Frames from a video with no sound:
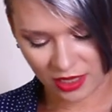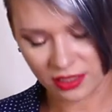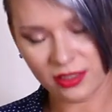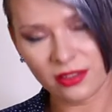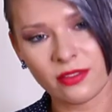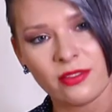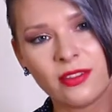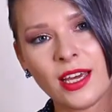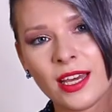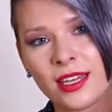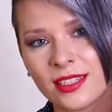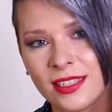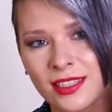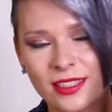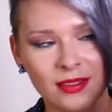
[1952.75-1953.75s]
So
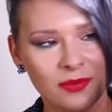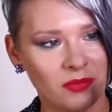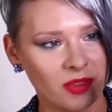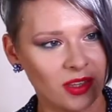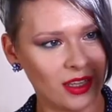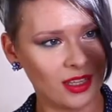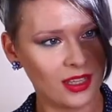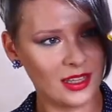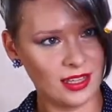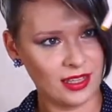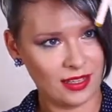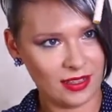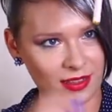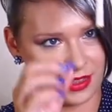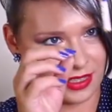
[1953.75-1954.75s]
this,
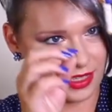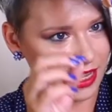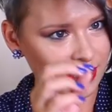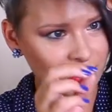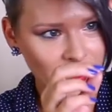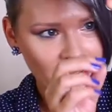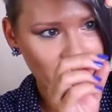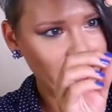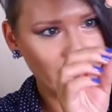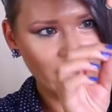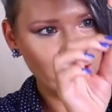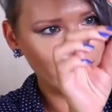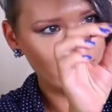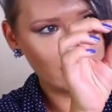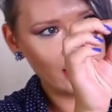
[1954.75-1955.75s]
I don't,
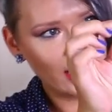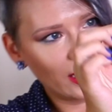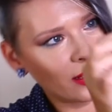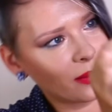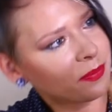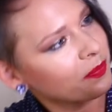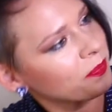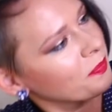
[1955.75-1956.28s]
I, it's like,